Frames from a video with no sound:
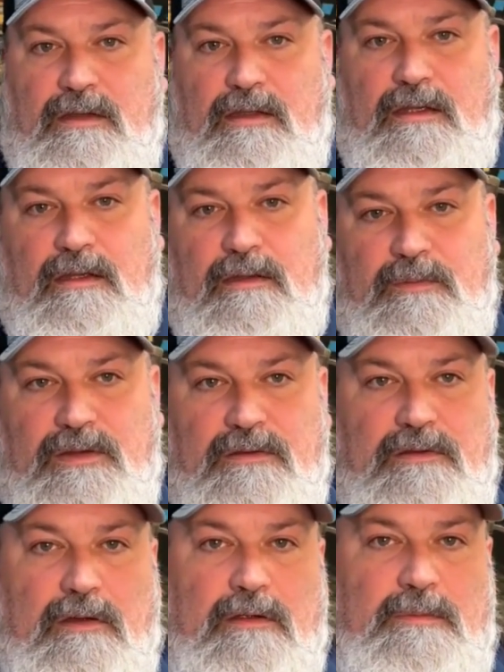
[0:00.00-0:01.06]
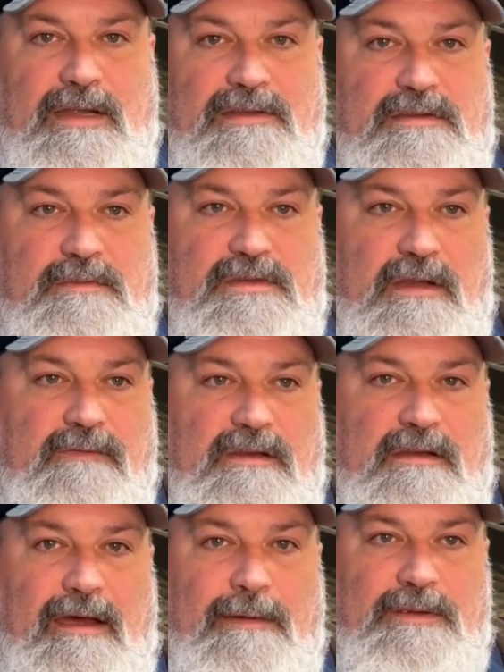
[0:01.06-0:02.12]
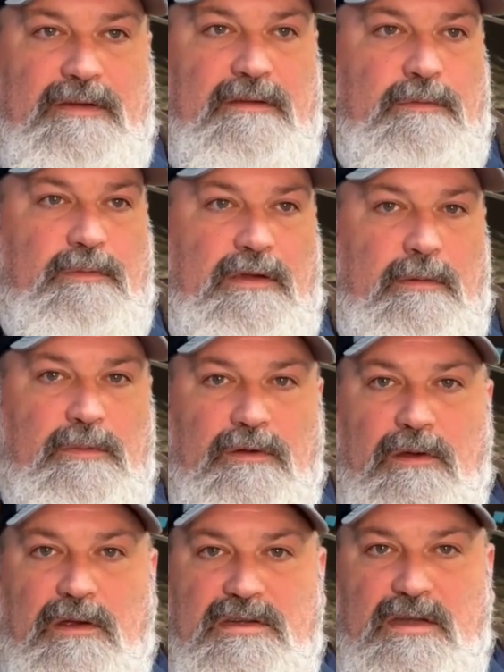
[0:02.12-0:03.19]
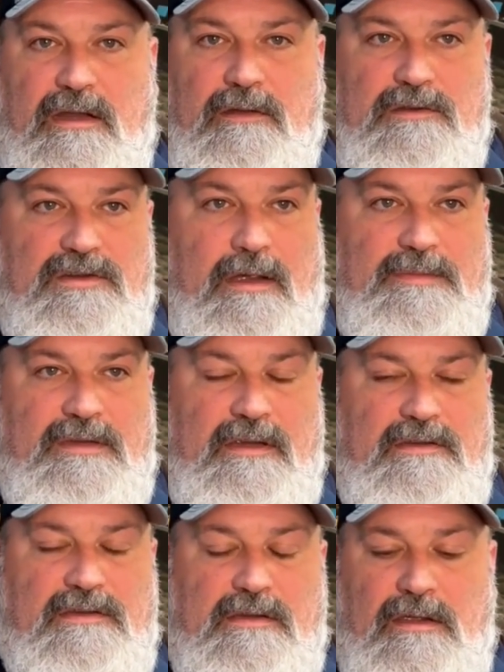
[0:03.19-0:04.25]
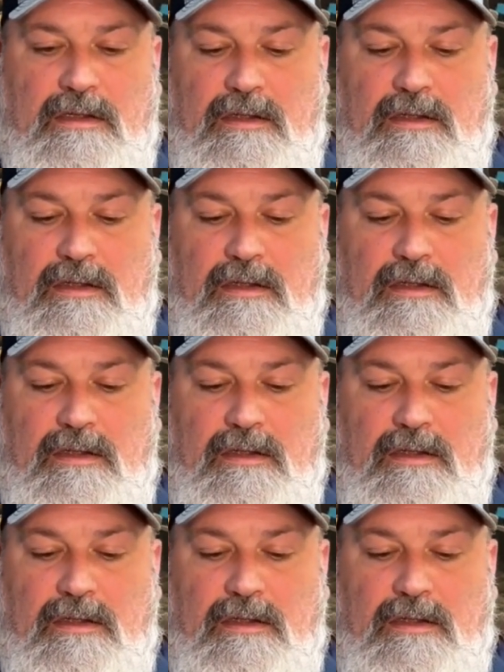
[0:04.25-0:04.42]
I'm here to talk about some safety topics that we come across on our job sites.